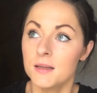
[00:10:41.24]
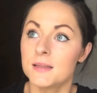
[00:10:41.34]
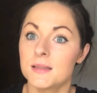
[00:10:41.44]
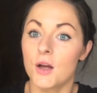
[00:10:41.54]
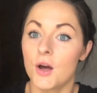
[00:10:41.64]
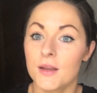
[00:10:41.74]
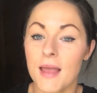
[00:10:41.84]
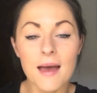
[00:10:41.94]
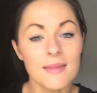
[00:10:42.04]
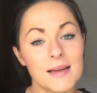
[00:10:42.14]
So
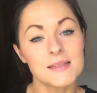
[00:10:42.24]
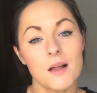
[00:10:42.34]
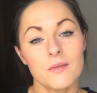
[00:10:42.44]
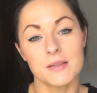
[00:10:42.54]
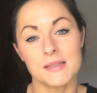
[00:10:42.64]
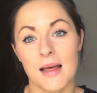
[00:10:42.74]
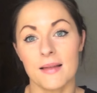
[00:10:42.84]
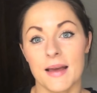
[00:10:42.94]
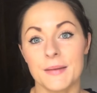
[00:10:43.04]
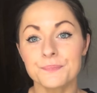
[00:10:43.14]
yeah, that's all I've got to tell
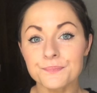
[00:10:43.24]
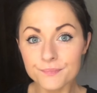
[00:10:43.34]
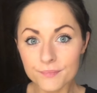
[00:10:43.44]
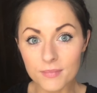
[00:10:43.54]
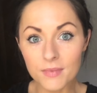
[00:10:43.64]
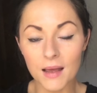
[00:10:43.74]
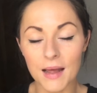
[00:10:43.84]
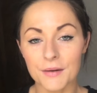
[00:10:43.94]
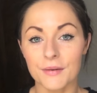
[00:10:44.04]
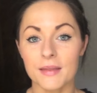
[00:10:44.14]
you.
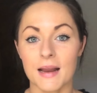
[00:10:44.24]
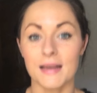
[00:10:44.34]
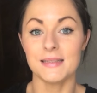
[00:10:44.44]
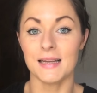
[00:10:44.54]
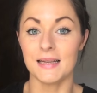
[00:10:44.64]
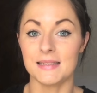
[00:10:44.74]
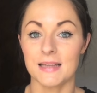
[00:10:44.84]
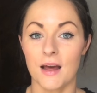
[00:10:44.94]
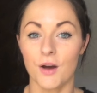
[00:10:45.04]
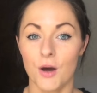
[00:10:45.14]
Had a really nice
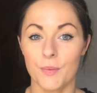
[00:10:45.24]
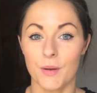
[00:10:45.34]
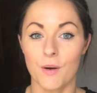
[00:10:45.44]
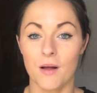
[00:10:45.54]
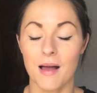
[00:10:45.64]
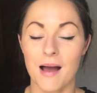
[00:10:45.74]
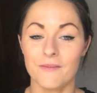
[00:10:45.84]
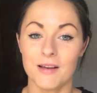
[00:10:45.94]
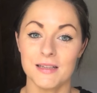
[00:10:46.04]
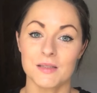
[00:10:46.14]
Easter, I hope you all
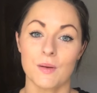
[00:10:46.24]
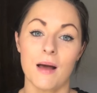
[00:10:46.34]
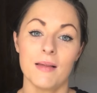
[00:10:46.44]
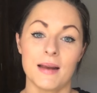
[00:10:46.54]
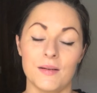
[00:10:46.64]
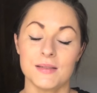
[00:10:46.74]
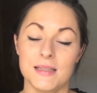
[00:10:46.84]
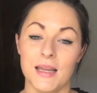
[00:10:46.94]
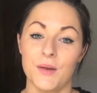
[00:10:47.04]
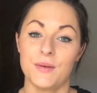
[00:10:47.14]
have as well, and I'll
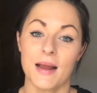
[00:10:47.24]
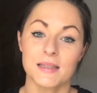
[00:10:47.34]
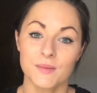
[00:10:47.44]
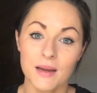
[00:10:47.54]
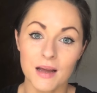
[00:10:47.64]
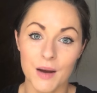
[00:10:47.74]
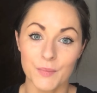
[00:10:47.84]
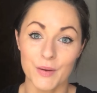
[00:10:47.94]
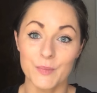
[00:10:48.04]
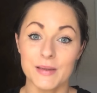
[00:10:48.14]
see you next week,
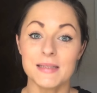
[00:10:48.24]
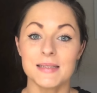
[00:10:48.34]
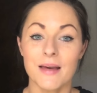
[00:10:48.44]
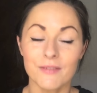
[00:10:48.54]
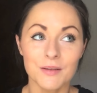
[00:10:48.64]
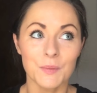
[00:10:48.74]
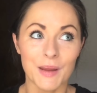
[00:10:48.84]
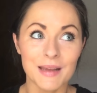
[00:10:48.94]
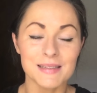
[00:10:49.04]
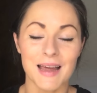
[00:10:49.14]
and we will be 7
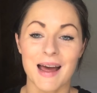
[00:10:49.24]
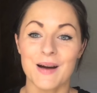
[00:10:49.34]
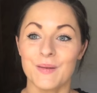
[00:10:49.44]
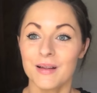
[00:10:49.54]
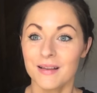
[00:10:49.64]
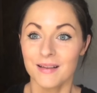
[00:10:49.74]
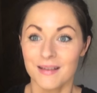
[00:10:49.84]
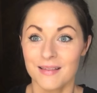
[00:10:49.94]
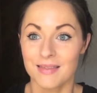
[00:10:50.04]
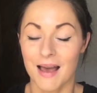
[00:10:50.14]
weeks out.
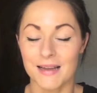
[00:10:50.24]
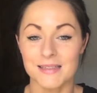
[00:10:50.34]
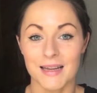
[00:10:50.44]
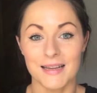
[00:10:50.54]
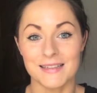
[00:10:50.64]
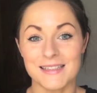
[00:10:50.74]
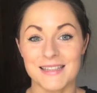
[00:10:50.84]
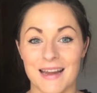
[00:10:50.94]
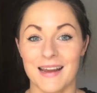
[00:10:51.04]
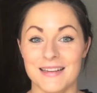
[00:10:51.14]
That is
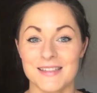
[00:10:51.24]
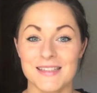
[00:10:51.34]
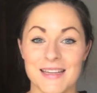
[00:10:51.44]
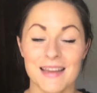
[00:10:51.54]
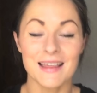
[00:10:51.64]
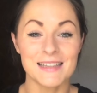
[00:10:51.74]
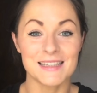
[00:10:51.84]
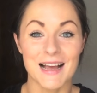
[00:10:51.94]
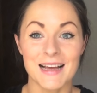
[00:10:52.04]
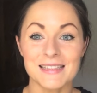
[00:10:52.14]
insane. So see you
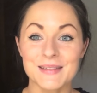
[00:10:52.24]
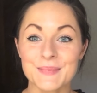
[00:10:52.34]
later, guys.